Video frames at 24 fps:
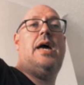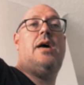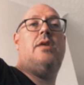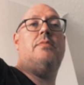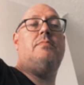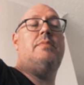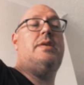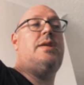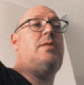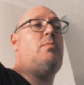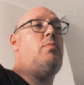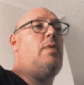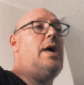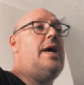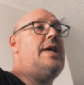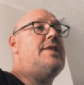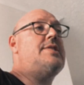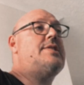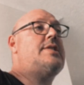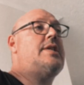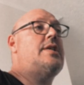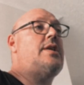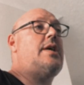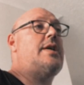many
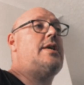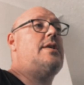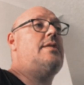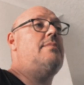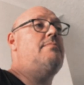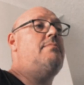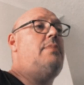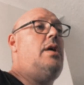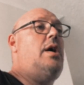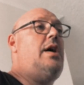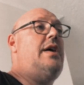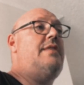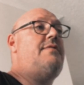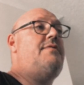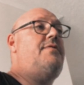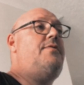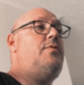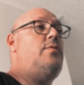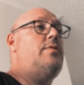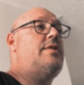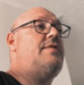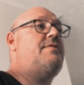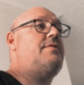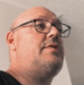ways can I combine
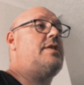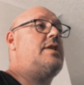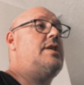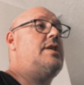4 different